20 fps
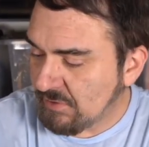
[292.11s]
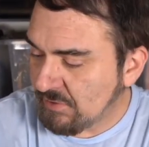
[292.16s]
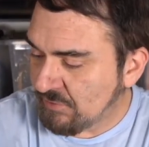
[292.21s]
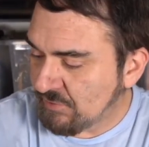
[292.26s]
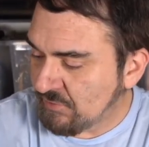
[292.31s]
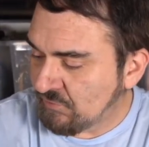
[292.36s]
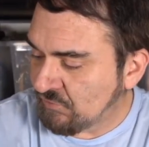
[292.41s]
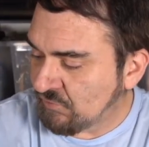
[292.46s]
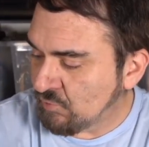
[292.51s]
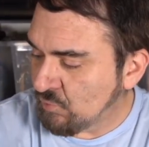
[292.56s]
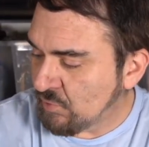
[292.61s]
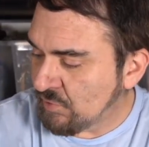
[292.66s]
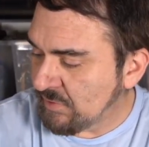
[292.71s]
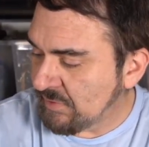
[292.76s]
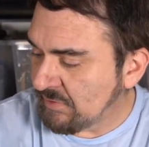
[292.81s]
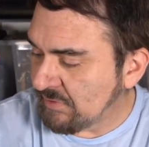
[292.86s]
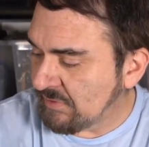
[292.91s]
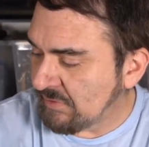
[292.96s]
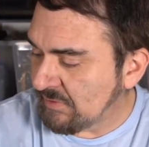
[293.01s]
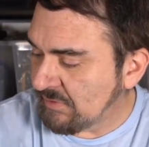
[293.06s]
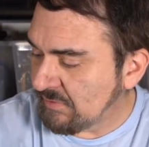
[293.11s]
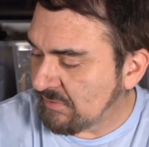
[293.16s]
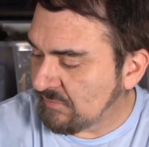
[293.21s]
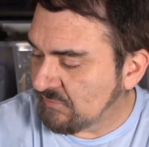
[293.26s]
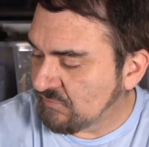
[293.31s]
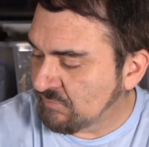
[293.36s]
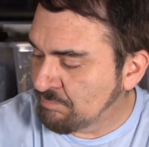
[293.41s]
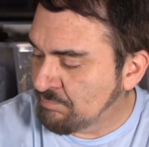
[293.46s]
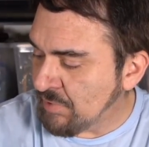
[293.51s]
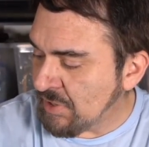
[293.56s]
This one
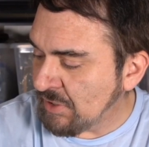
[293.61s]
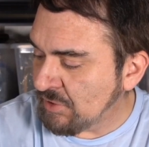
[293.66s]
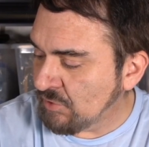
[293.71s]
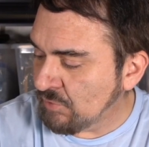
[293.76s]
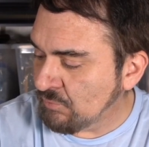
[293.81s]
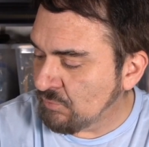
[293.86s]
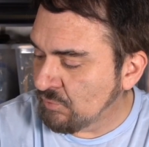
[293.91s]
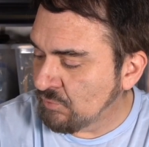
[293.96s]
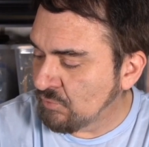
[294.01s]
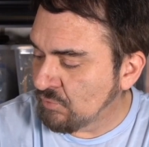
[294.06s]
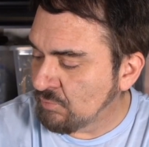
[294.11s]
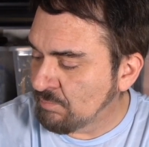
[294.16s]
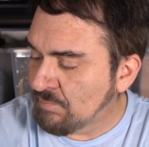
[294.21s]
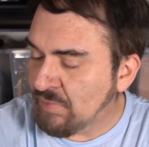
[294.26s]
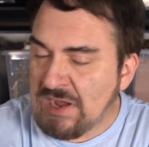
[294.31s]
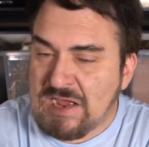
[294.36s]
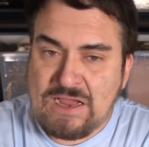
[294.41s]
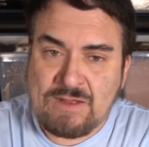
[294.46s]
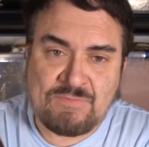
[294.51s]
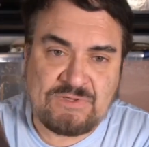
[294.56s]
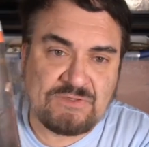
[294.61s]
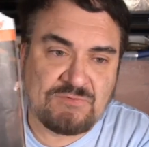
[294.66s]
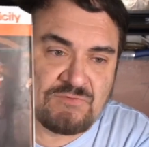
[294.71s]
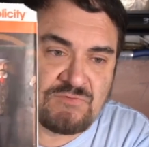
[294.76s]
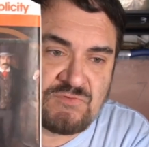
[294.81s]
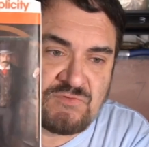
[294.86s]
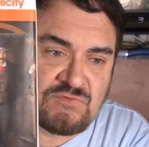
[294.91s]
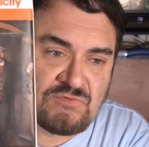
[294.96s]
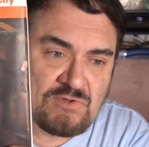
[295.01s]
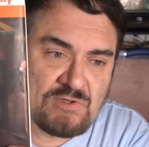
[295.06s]
is Buckaroo
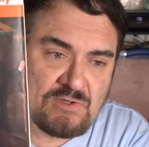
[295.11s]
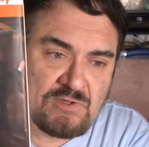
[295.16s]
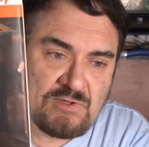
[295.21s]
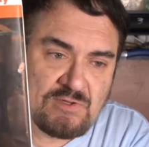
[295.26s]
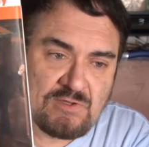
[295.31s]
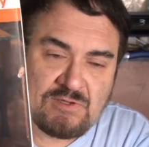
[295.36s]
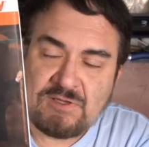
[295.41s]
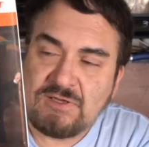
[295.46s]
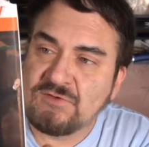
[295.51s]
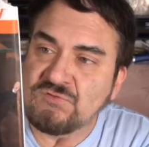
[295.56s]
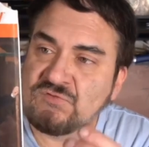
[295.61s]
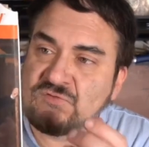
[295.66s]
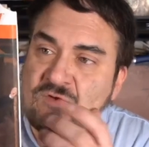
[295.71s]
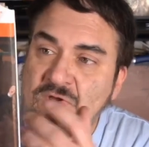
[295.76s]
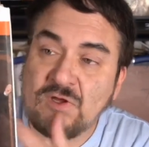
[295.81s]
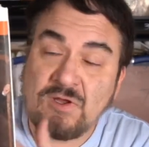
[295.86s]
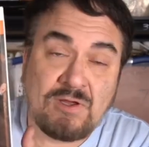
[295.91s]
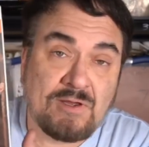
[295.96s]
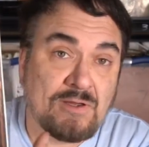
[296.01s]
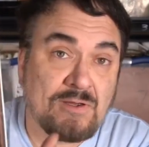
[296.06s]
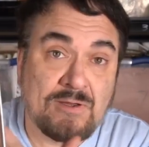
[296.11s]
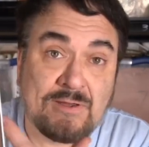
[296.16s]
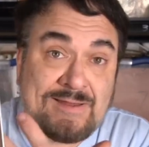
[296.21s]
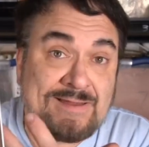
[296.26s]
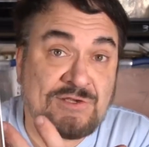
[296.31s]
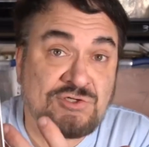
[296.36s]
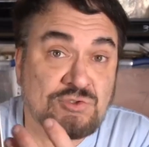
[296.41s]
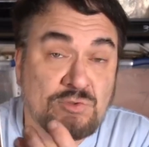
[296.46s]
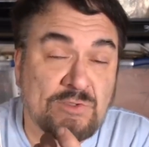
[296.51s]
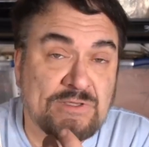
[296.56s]
Bobbins, It's
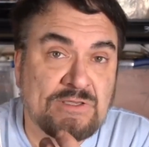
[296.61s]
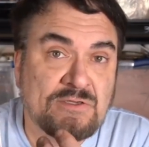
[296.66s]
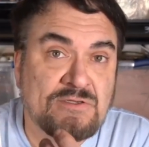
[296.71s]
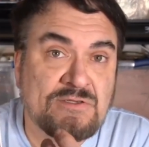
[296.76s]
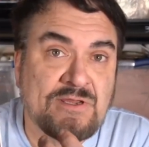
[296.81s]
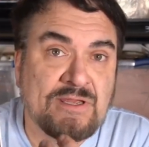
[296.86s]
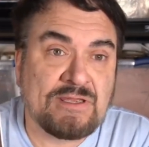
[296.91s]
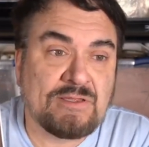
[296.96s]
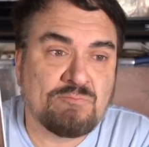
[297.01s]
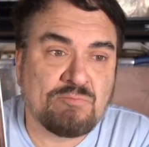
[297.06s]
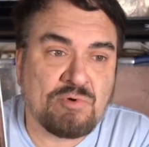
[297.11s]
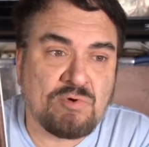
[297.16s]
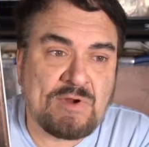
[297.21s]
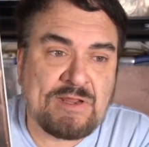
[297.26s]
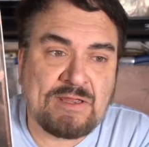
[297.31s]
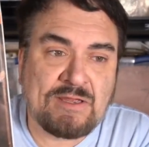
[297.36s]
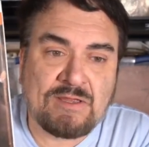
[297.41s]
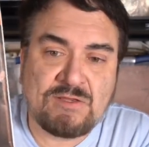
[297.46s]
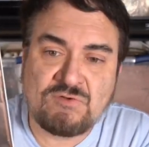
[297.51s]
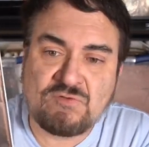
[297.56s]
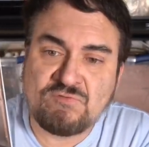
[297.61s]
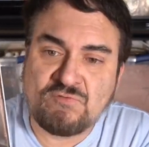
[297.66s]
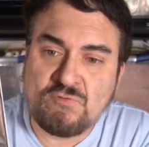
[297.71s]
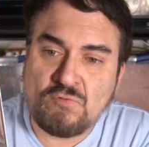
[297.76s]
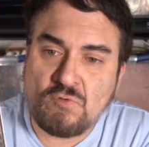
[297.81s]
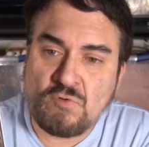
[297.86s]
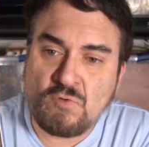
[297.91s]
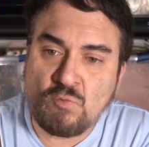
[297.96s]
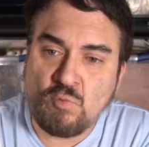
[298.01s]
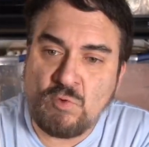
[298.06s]
actually a name brand
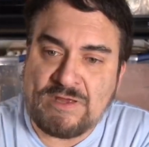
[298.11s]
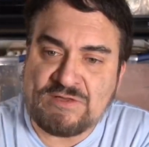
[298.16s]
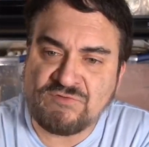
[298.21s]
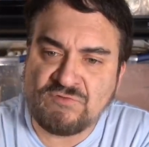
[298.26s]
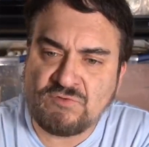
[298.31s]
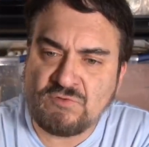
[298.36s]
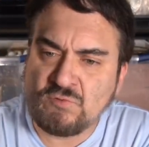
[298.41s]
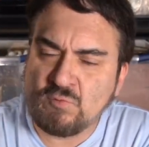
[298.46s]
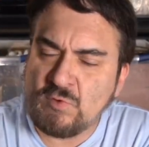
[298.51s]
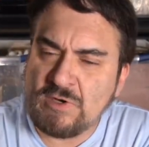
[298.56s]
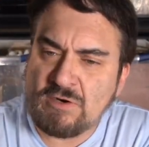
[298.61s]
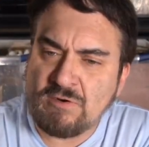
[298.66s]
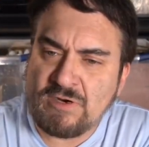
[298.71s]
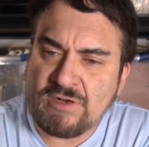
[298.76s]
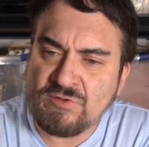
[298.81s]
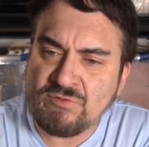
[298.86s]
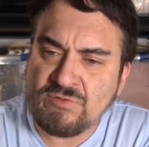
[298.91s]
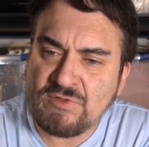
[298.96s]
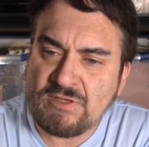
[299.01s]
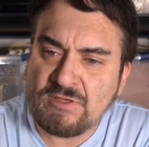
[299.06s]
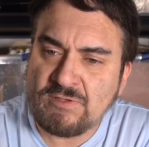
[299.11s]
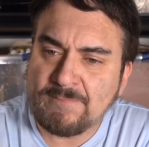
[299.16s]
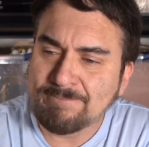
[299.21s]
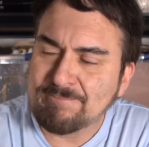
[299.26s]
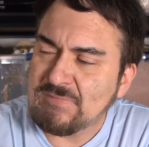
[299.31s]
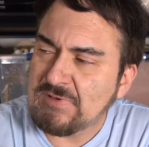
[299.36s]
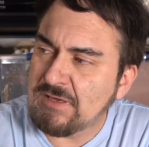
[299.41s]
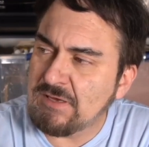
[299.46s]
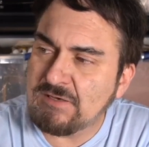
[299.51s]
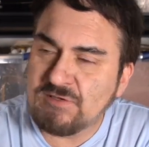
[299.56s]
for Western wear, I think.
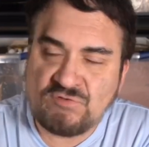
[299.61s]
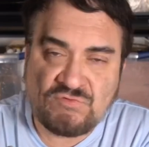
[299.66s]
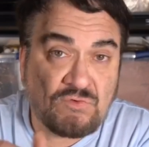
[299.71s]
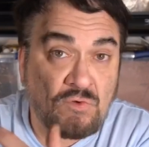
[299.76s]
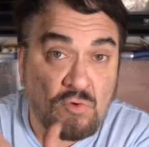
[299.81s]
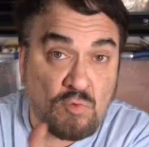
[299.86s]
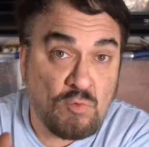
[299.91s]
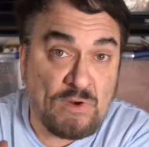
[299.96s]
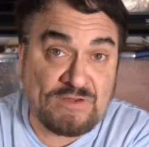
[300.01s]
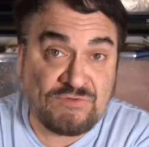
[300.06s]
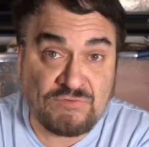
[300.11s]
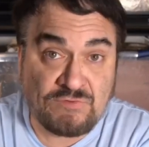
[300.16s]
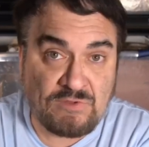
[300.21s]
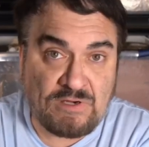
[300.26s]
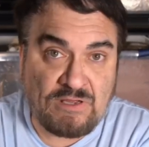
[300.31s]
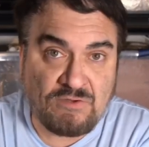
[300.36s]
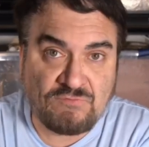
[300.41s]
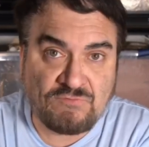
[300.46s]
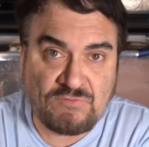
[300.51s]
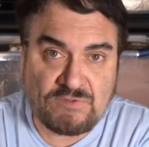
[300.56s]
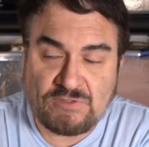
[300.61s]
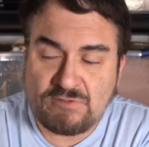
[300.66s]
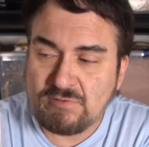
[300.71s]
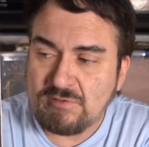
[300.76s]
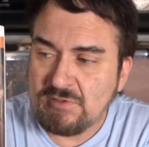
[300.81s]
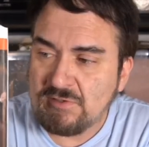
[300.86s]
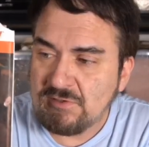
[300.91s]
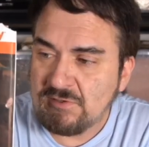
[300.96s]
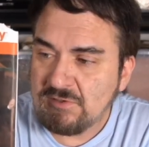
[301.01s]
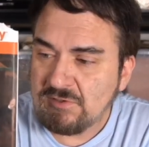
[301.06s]
And it's a whole Western outfit.
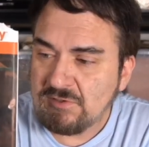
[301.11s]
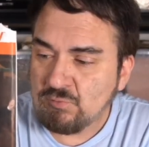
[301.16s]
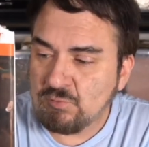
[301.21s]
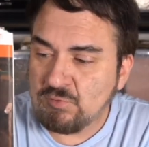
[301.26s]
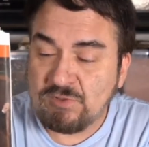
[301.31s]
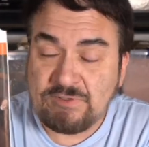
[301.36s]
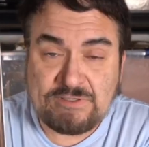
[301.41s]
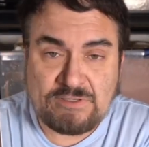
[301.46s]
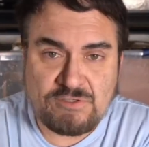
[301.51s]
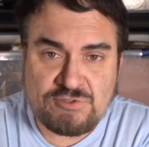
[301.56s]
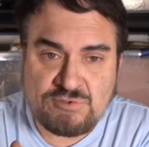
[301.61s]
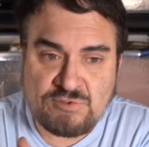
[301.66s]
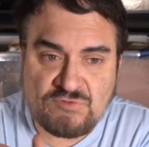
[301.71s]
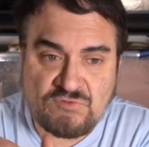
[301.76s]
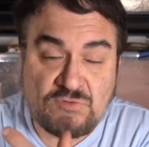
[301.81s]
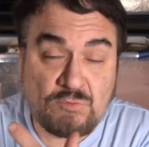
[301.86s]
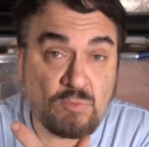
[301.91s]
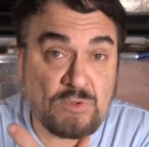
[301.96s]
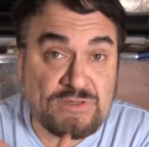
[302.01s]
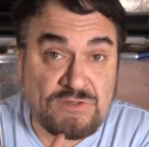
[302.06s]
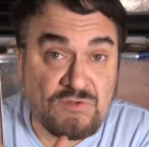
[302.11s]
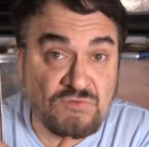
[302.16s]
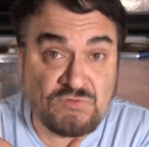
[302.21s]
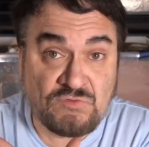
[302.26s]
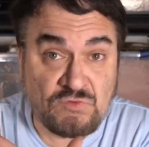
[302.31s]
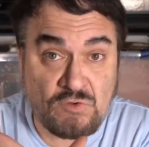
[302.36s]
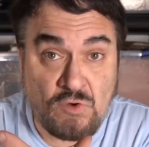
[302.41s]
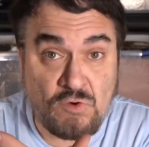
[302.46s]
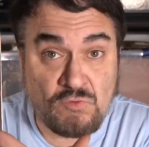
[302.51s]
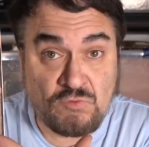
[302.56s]
Really interesting one.
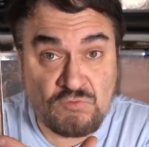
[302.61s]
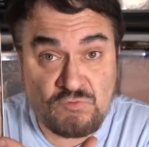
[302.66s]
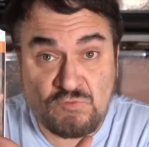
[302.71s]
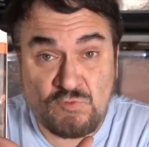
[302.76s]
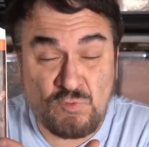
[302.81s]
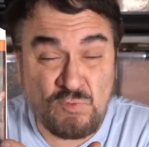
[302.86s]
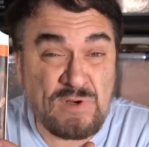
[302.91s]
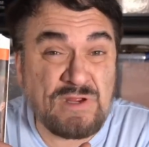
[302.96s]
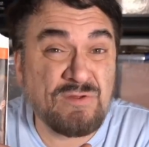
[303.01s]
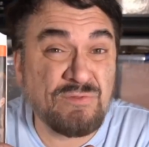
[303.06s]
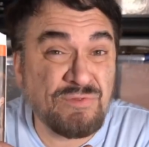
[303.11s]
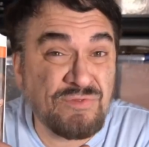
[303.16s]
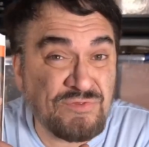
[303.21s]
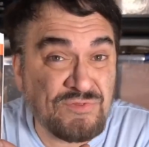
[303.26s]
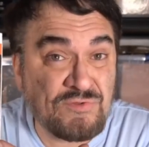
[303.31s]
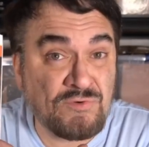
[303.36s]
This goes for around